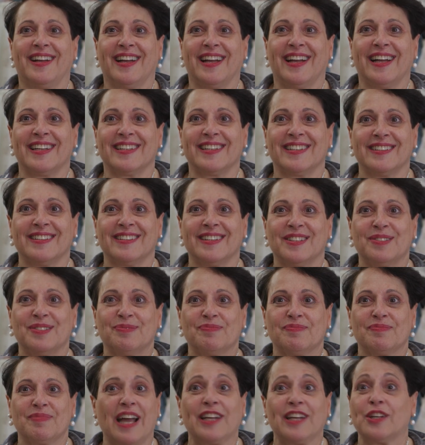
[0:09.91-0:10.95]

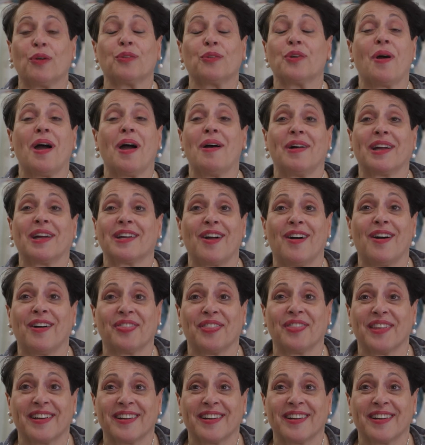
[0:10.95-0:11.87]
And I don't know how I got